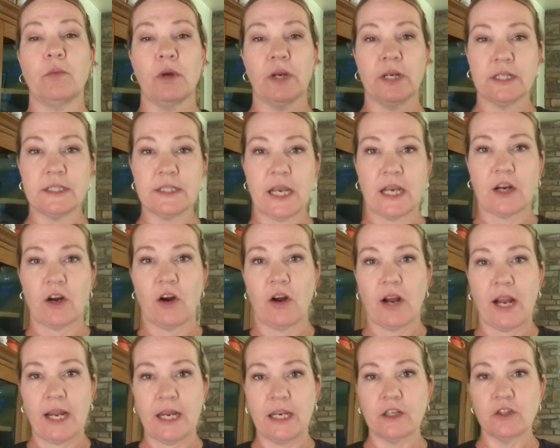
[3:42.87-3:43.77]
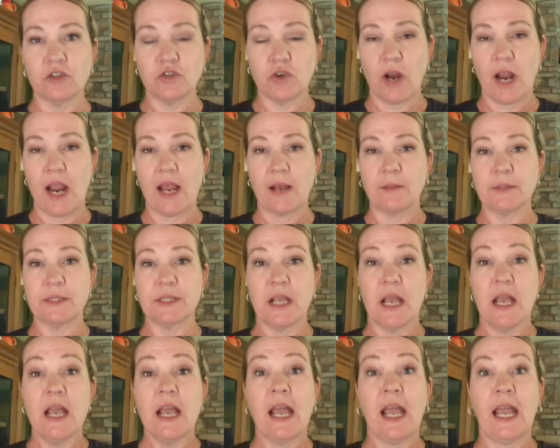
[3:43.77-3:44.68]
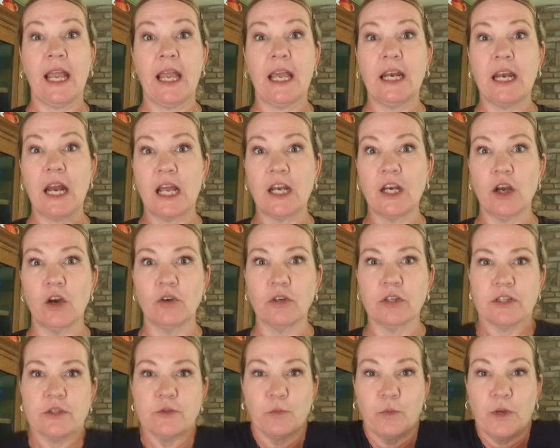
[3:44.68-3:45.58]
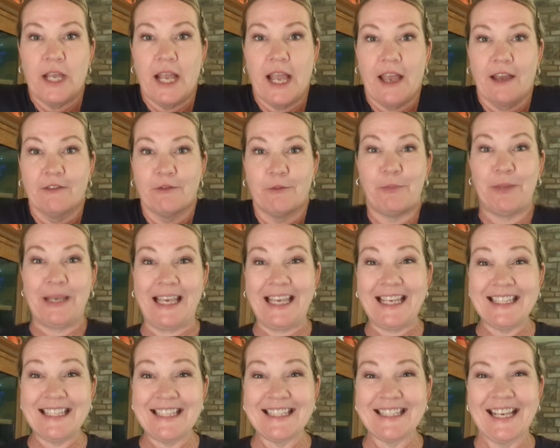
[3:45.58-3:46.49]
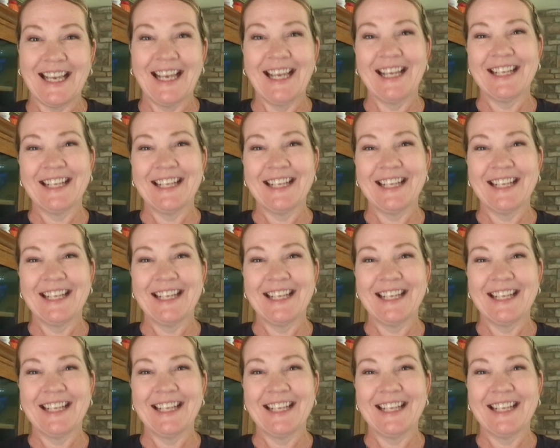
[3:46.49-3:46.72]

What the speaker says: We're going to take our ant traps, and I noticed we have beets.